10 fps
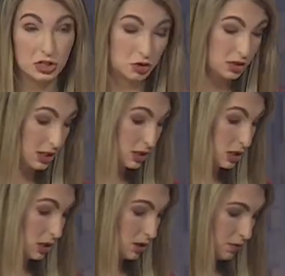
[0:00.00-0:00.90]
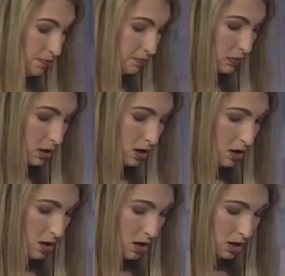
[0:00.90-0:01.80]
interesting to you.
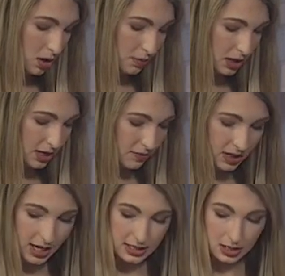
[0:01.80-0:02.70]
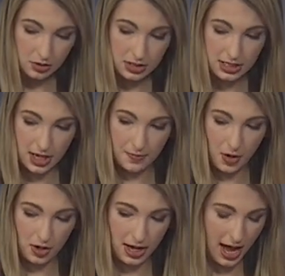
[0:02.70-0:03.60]
Now I'm going to give a nice little tip
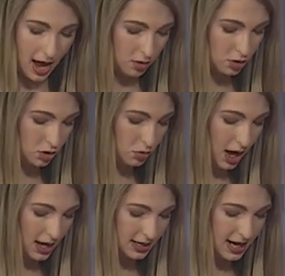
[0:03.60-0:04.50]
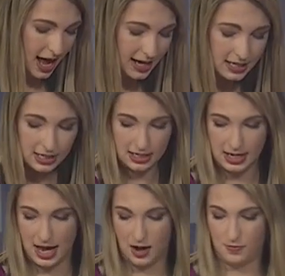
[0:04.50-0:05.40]
on how to cut an onion
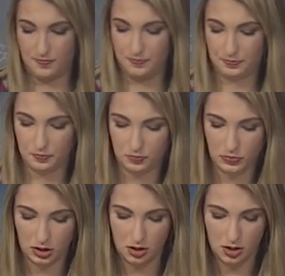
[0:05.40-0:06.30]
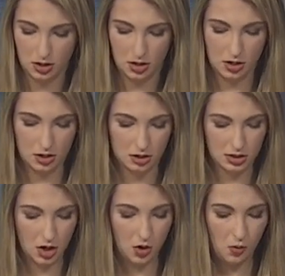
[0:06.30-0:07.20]
now.
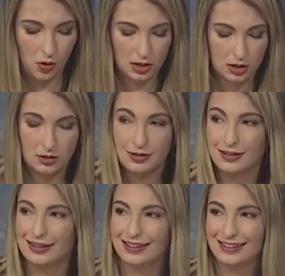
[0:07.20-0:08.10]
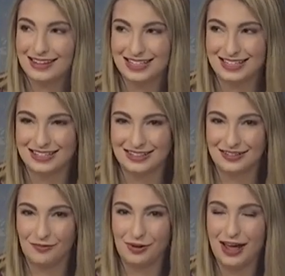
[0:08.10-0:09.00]
So, this is,
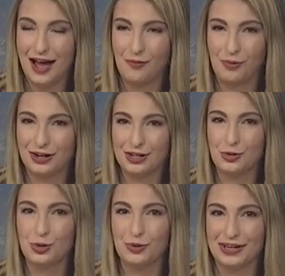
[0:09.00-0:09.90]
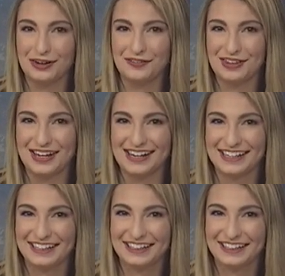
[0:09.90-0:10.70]
what are you oohing over there?